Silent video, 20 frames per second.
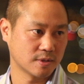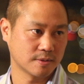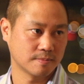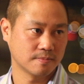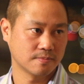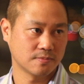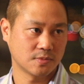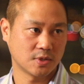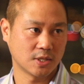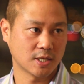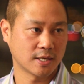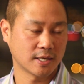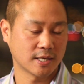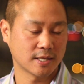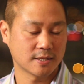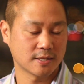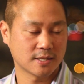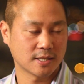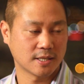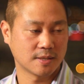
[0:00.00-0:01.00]
were young
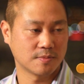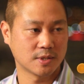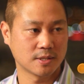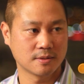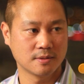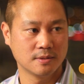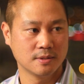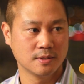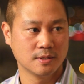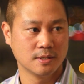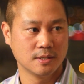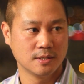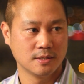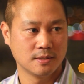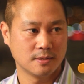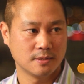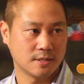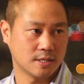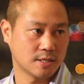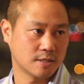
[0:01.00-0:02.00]
at the time and
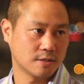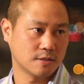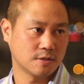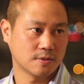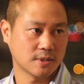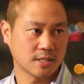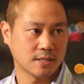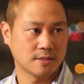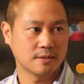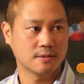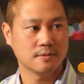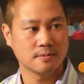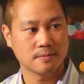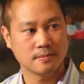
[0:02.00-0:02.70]
didn't know that.